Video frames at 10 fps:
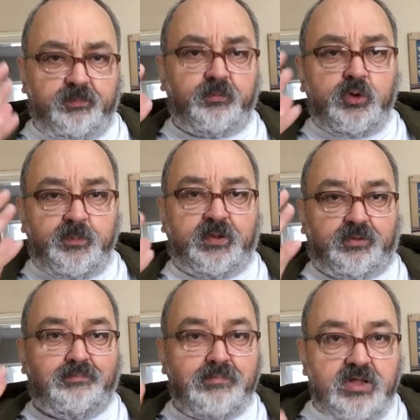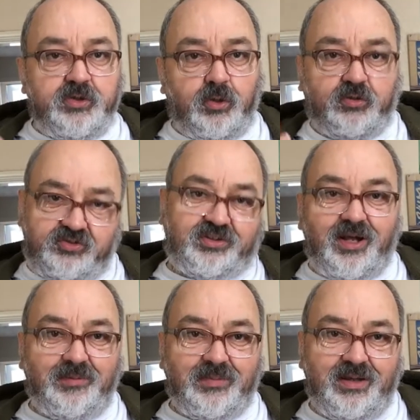Rupert Murdoch
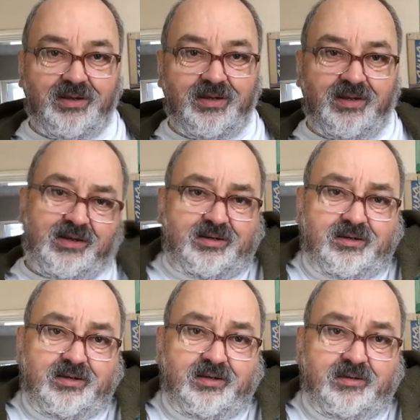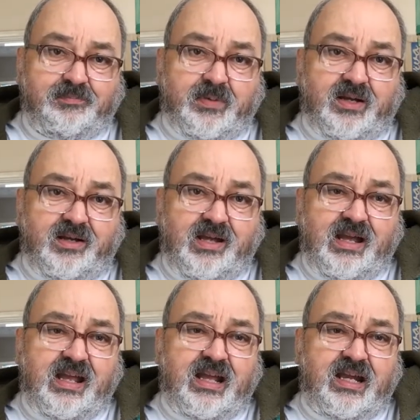scum, but
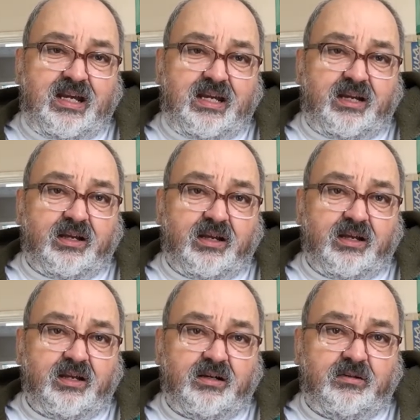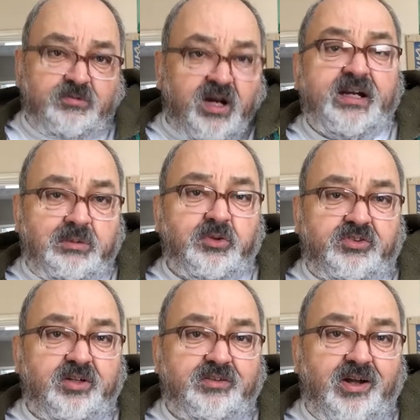hey, Granny
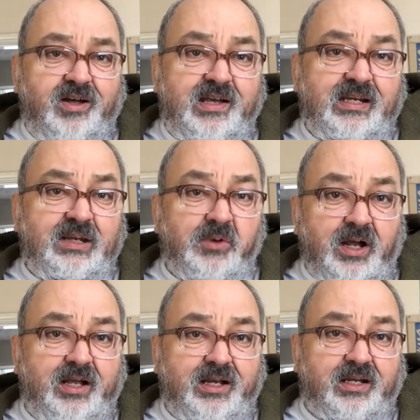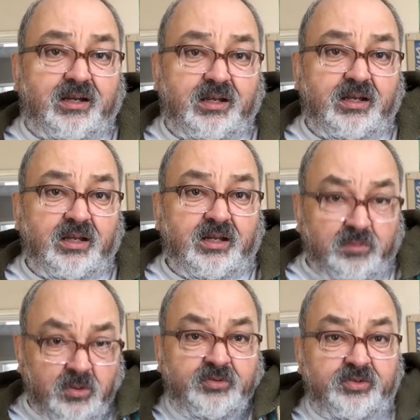was going to die anyway,
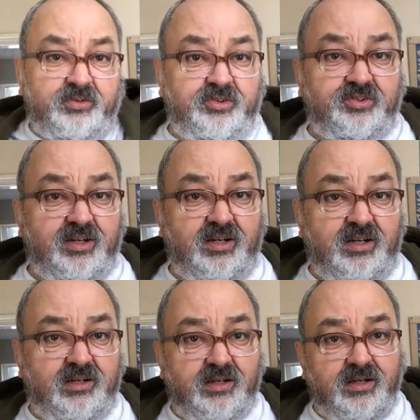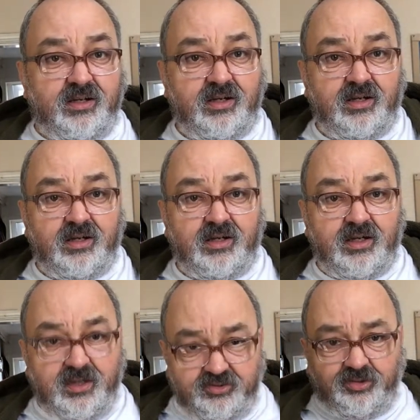wasn't she?
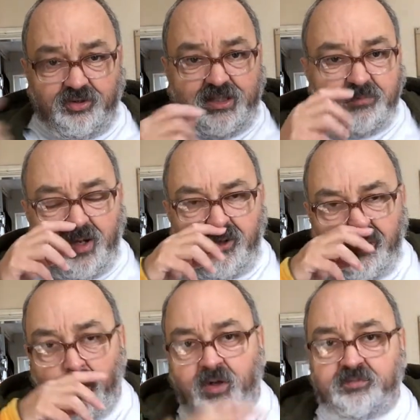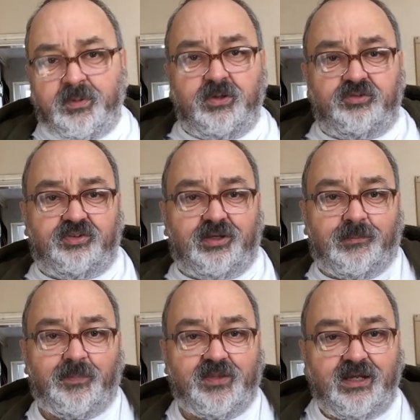As Chunky Mark always puts
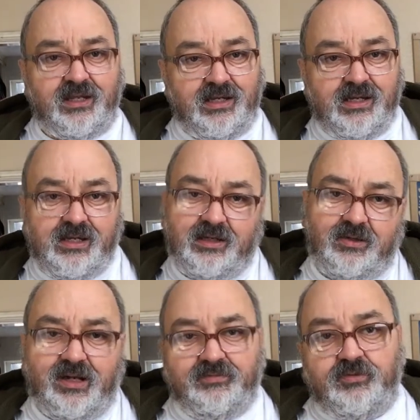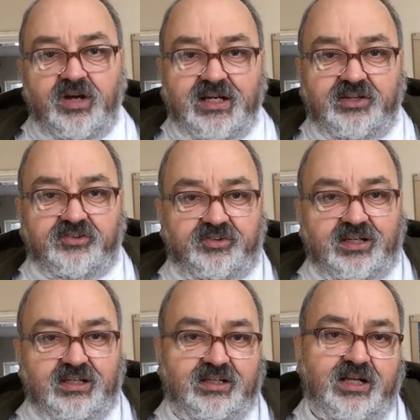it, yeah? You'll have Granny
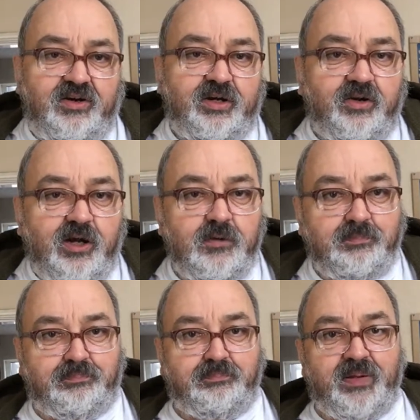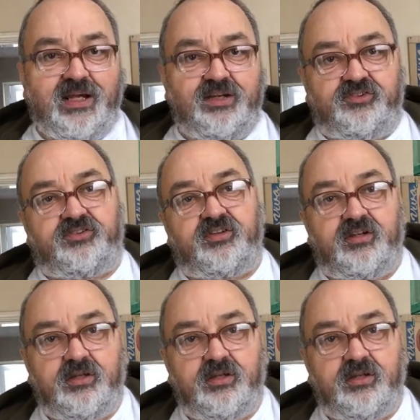sitting there in her own piss,